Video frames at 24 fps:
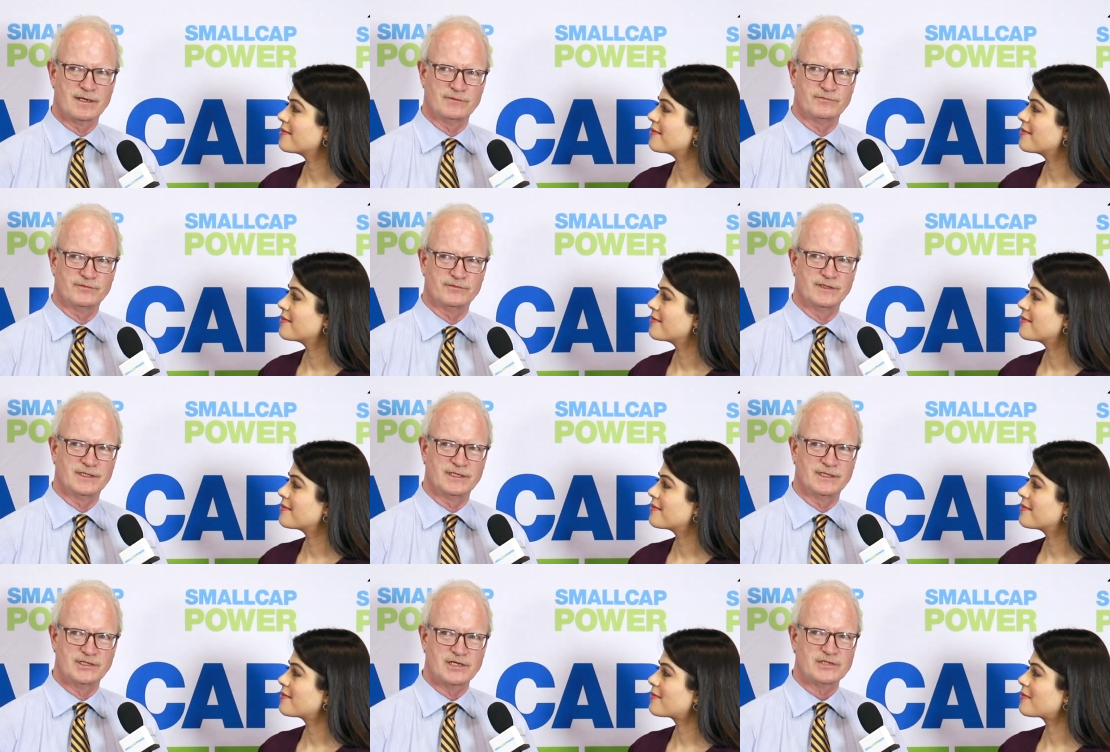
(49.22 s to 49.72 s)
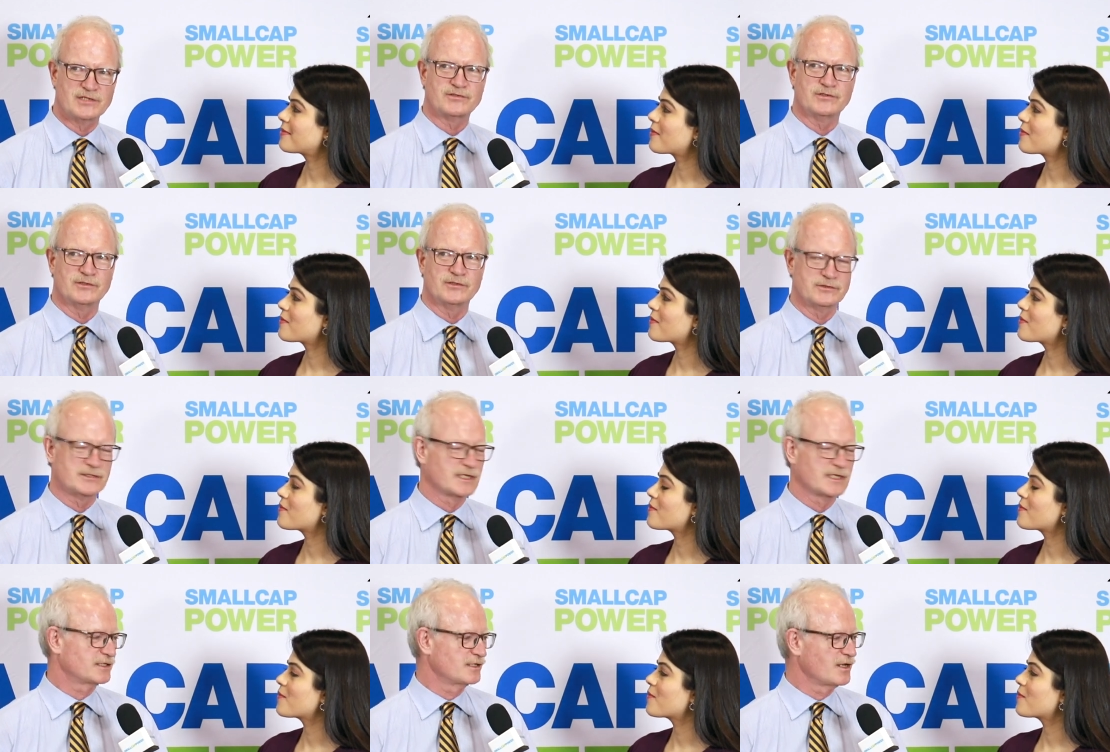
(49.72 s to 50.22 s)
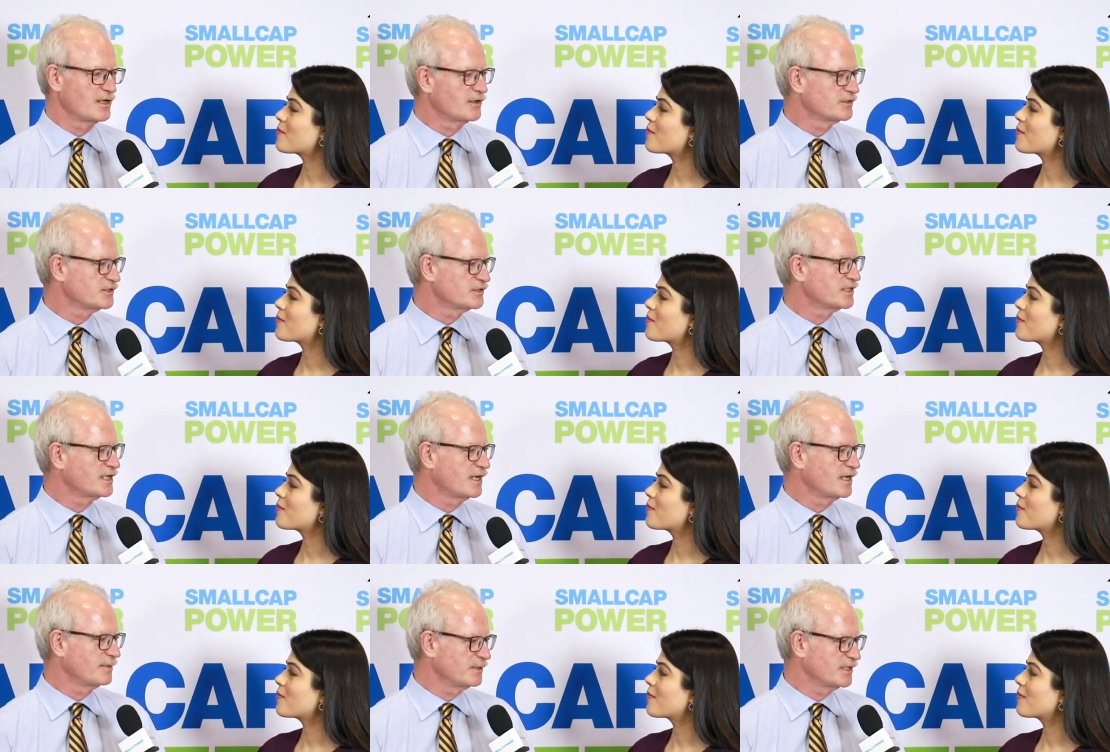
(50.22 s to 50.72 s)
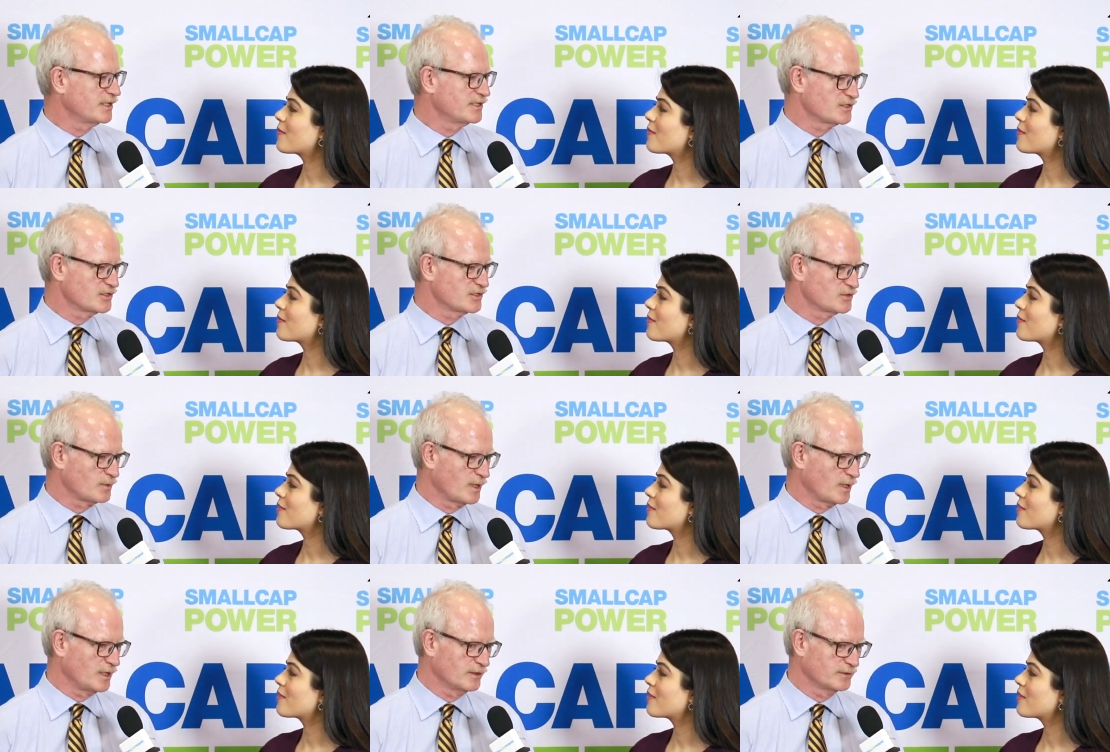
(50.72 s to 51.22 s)
Speaker 1: of uh, industrial technology companies
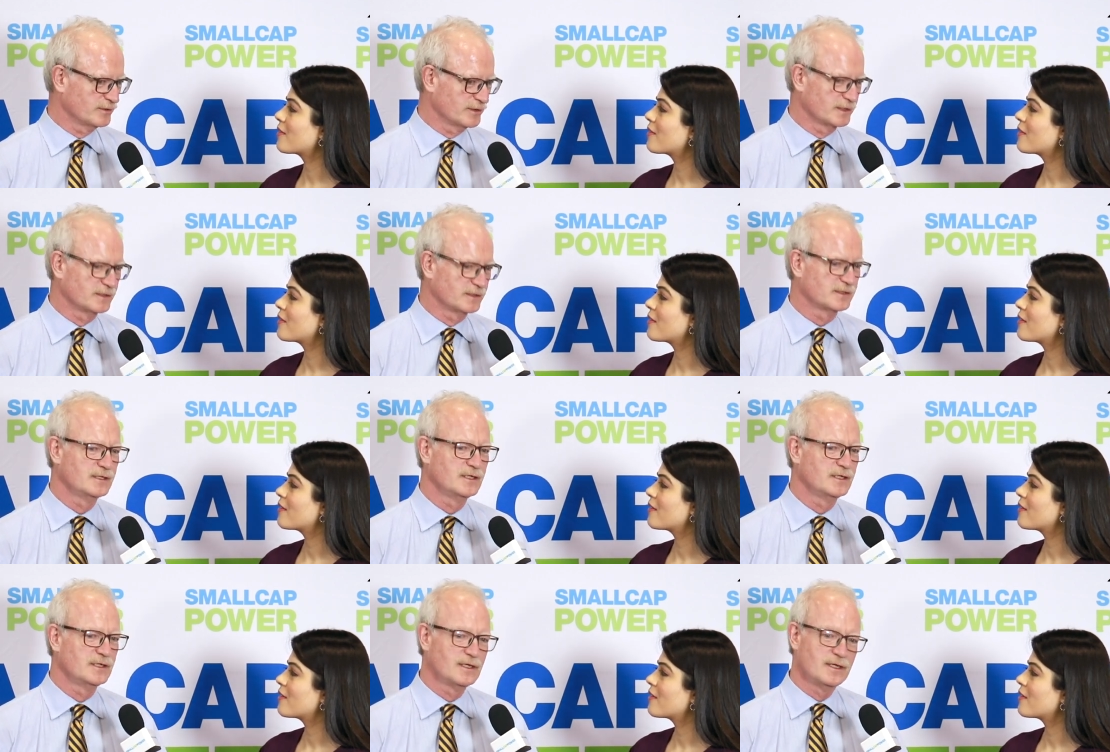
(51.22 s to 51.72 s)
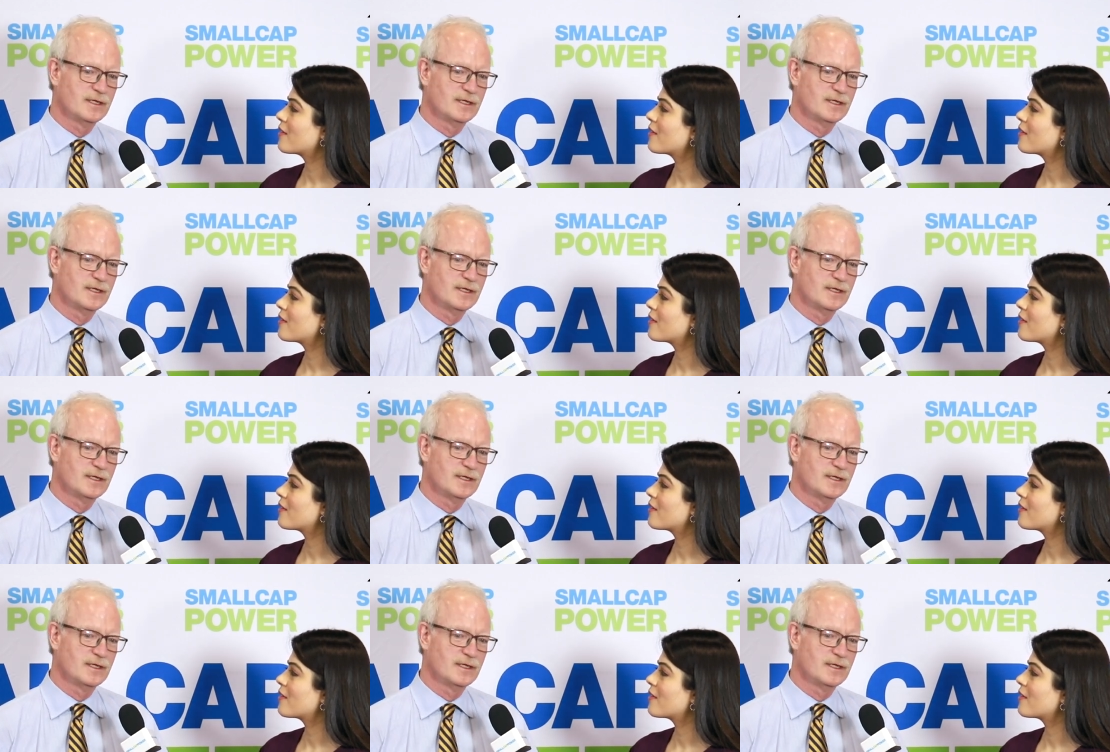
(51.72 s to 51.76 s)
as well that uh,